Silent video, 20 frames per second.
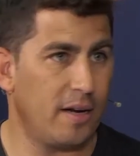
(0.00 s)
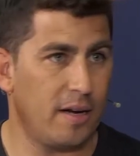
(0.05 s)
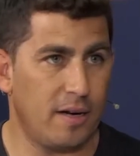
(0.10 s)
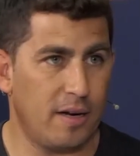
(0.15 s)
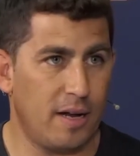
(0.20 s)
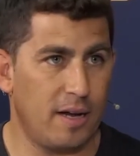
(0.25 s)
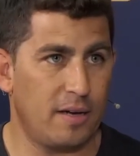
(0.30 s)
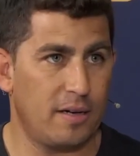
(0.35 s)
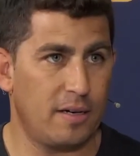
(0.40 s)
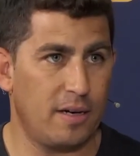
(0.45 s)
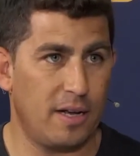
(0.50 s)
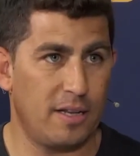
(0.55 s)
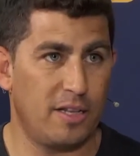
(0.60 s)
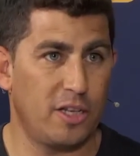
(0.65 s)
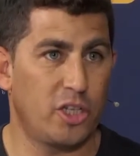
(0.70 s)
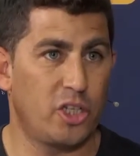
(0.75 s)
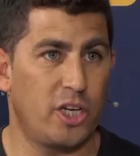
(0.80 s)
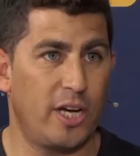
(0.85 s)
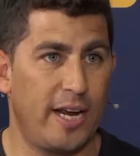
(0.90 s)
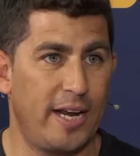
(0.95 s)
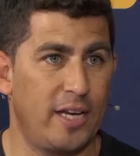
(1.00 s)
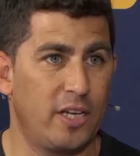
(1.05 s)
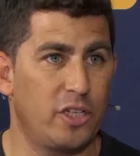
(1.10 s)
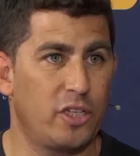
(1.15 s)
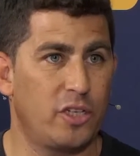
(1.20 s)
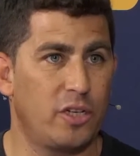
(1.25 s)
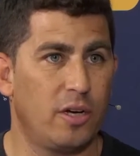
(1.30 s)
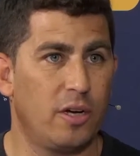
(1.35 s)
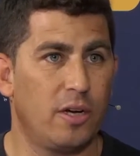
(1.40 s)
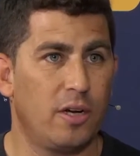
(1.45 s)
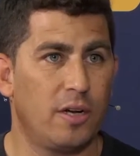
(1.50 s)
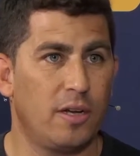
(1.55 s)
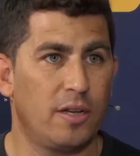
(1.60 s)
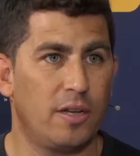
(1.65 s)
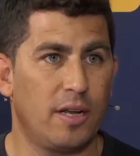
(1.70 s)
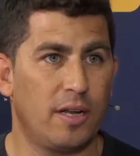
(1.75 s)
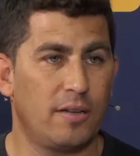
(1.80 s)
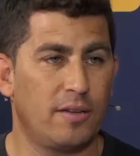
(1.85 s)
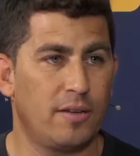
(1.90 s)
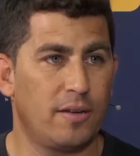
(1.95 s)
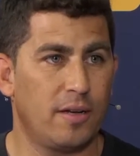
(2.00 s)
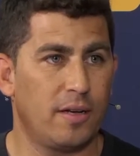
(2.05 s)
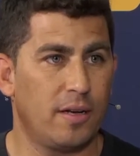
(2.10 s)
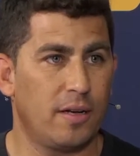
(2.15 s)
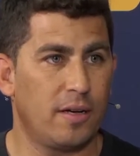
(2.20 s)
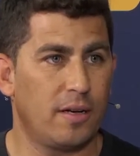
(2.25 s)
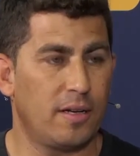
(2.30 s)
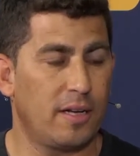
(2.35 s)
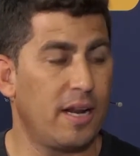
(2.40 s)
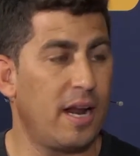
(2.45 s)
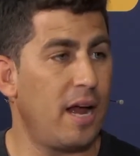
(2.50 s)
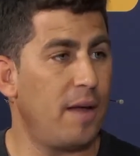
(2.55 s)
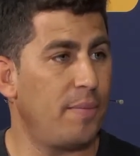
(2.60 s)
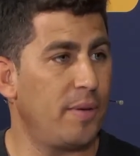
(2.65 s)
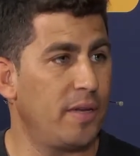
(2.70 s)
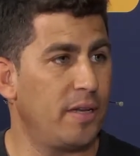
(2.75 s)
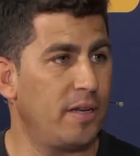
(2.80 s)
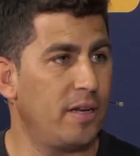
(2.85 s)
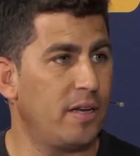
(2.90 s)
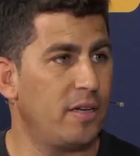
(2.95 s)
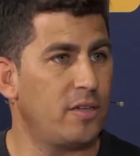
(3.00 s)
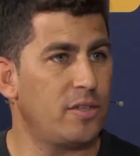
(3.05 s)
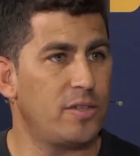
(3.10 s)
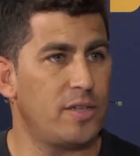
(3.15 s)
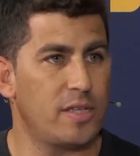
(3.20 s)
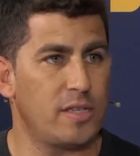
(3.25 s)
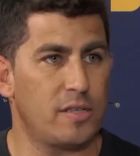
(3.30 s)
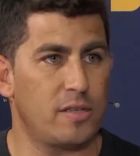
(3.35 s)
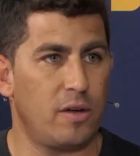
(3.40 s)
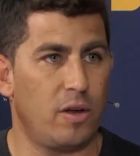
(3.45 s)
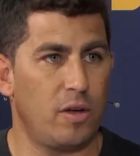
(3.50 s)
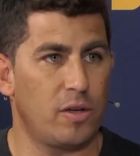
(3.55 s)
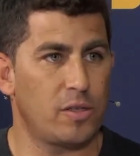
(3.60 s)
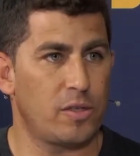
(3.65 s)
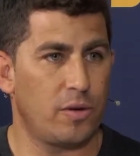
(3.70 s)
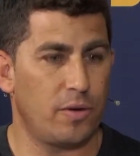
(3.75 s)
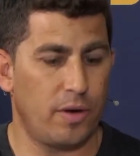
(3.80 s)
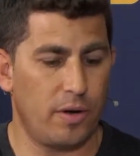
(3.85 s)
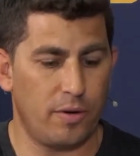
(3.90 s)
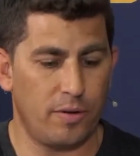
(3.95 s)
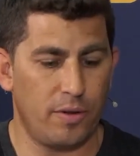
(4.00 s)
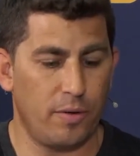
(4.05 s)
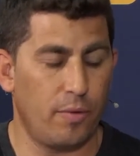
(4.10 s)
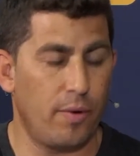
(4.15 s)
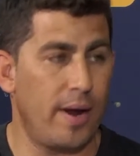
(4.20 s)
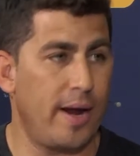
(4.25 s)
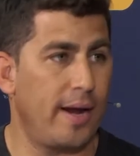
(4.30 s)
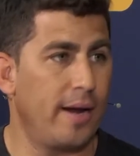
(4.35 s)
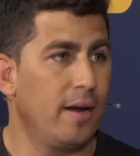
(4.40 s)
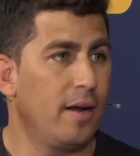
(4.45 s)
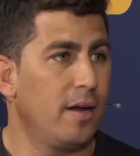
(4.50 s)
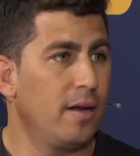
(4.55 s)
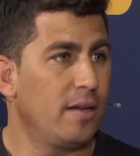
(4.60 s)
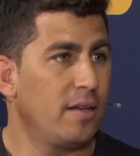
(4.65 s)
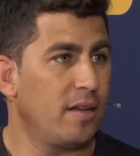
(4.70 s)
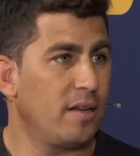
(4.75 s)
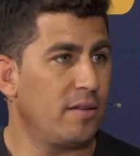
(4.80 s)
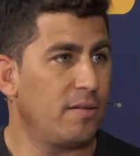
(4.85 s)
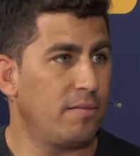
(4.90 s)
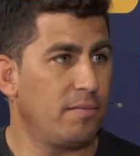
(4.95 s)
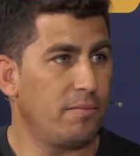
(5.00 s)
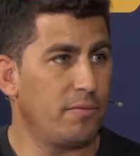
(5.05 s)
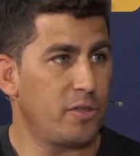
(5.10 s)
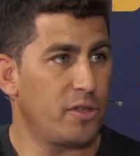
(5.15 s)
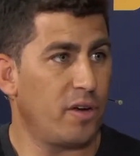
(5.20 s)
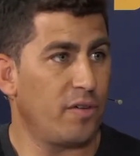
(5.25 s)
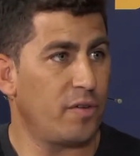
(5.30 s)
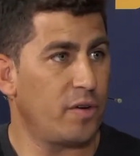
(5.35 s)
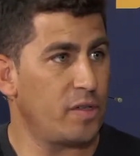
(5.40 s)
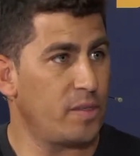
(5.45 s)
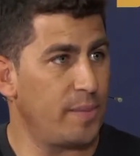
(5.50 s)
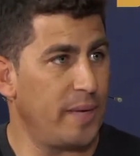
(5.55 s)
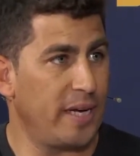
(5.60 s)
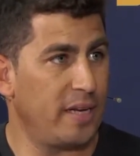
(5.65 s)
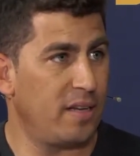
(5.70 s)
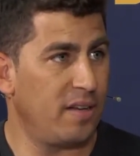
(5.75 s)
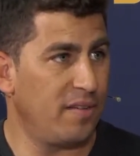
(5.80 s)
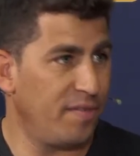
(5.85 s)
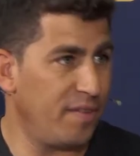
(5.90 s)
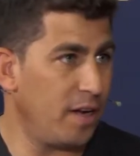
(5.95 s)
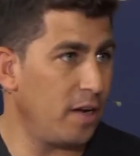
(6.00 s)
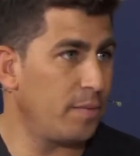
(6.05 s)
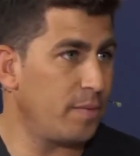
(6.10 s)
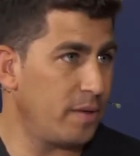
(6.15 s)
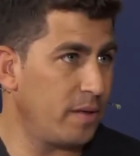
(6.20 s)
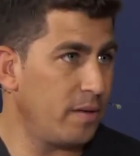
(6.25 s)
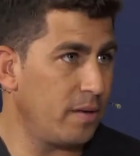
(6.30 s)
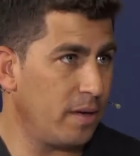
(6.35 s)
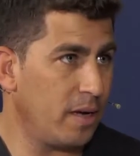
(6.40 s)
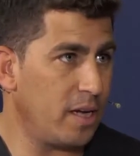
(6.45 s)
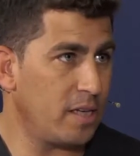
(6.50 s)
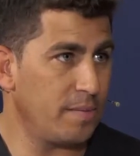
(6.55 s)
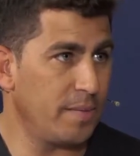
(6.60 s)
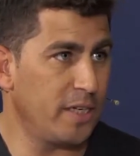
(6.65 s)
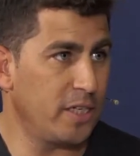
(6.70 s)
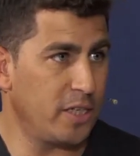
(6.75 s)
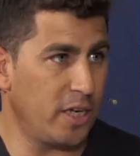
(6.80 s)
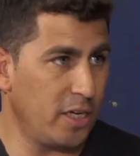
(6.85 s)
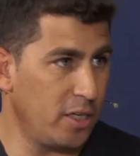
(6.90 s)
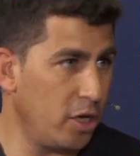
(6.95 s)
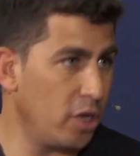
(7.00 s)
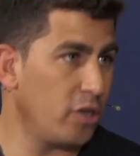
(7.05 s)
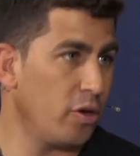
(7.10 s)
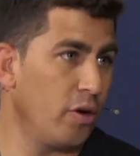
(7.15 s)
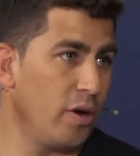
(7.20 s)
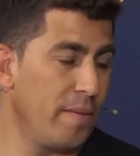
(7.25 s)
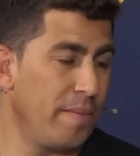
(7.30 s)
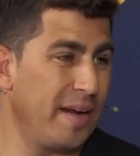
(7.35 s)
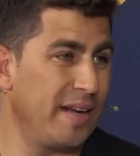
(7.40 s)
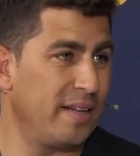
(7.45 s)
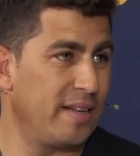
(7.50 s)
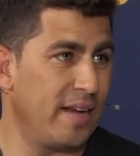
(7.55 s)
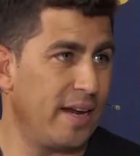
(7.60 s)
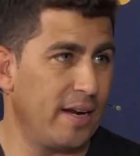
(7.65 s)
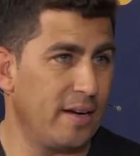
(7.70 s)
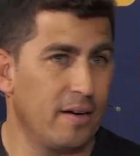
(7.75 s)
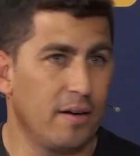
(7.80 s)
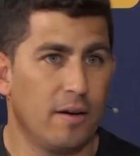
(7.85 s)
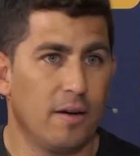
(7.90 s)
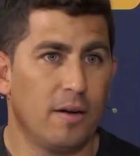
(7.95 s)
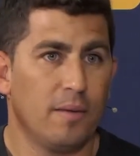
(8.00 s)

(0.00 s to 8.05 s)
And, and, and the change that, uh, that happened in industry is also you know, the way that software is being developed has been changed, not only maintained.